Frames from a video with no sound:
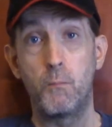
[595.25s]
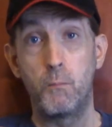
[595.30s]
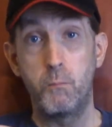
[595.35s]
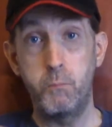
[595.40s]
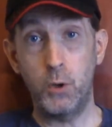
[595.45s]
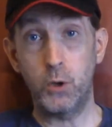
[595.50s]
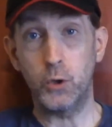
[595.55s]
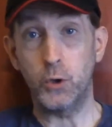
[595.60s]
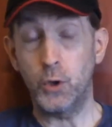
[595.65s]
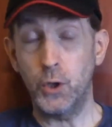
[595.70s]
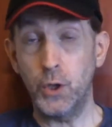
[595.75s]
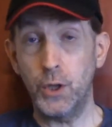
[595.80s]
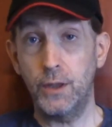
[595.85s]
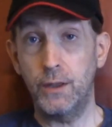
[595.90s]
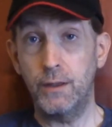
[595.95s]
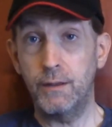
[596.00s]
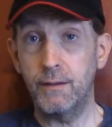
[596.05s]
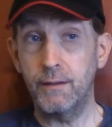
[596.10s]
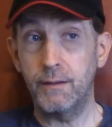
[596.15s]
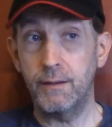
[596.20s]
But
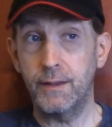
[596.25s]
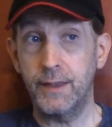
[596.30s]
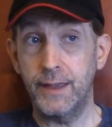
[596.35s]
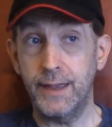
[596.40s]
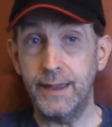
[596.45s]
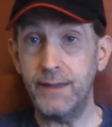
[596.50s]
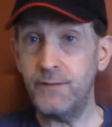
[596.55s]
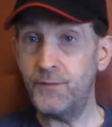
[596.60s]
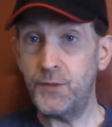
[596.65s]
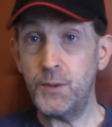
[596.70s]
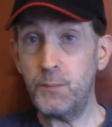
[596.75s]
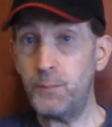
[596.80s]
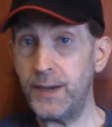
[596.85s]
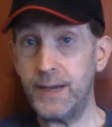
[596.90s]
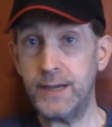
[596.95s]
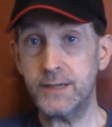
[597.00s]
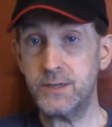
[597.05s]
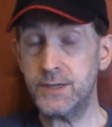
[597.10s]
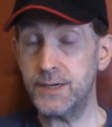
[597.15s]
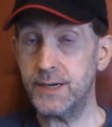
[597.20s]
if the
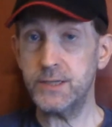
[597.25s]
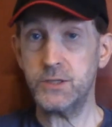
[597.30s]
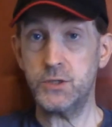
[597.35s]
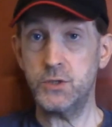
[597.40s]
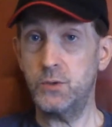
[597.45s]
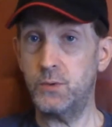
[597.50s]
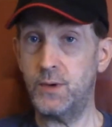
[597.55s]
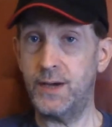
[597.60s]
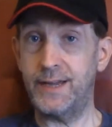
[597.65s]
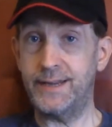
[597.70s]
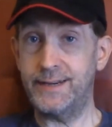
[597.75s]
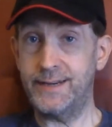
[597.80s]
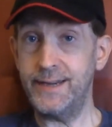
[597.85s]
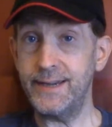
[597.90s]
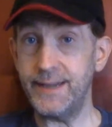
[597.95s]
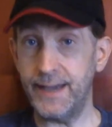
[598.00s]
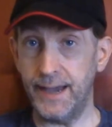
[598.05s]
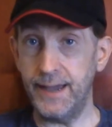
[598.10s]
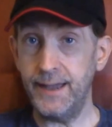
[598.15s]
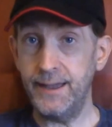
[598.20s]
person has no
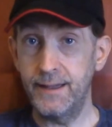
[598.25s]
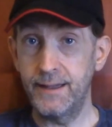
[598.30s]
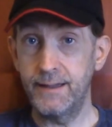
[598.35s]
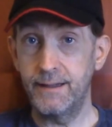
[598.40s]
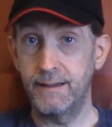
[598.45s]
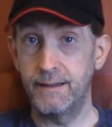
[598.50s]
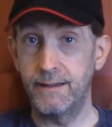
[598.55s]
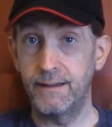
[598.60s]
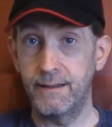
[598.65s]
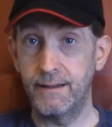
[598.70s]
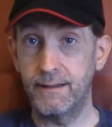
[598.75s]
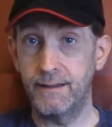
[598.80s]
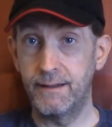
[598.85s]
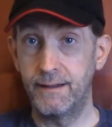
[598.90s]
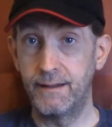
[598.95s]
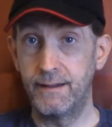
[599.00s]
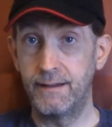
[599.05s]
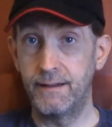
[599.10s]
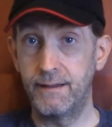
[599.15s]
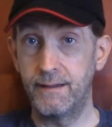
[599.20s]
idea,
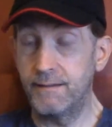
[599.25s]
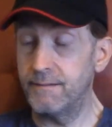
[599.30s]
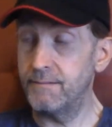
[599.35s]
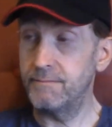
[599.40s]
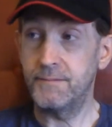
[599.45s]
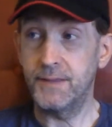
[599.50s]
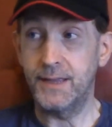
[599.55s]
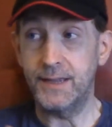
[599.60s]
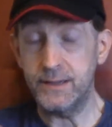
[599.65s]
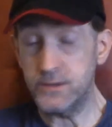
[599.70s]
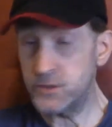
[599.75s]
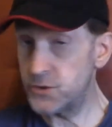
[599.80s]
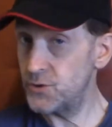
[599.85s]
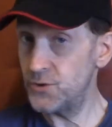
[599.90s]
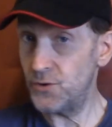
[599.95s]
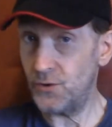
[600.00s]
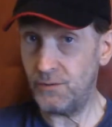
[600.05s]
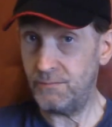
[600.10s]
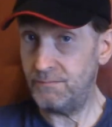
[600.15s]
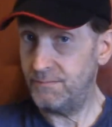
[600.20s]
it's
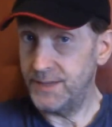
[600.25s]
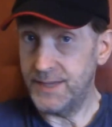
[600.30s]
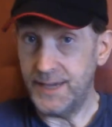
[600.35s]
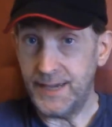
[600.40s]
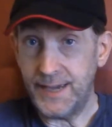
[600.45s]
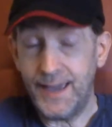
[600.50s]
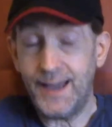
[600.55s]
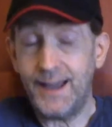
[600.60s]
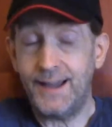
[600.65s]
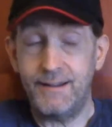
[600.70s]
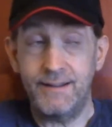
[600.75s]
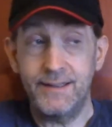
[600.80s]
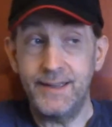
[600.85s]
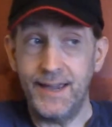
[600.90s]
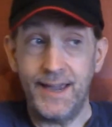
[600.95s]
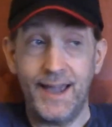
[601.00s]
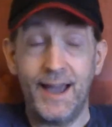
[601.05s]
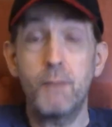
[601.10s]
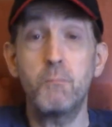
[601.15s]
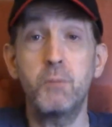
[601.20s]
not, you can't
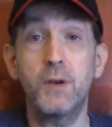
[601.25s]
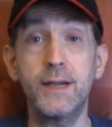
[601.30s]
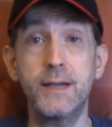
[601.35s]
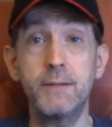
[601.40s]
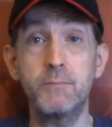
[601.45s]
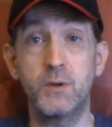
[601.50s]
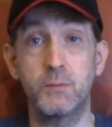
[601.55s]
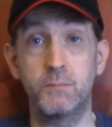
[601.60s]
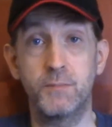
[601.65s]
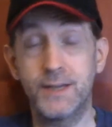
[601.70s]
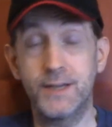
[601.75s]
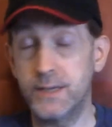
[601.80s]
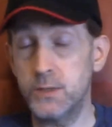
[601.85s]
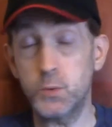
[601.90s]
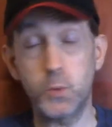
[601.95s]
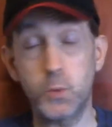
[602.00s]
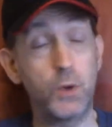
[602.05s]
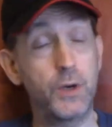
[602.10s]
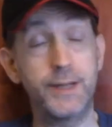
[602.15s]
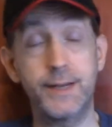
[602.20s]
blame them. It's
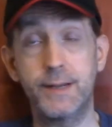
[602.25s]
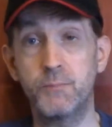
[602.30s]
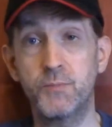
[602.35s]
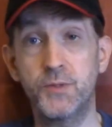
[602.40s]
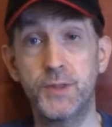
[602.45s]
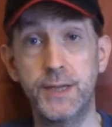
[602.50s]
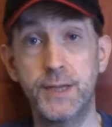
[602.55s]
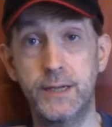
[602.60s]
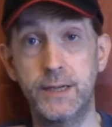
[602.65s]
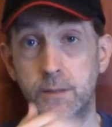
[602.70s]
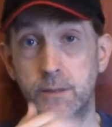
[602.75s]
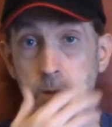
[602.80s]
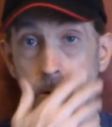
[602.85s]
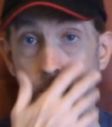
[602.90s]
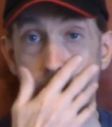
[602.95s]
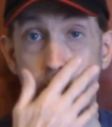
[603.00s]
one of them things.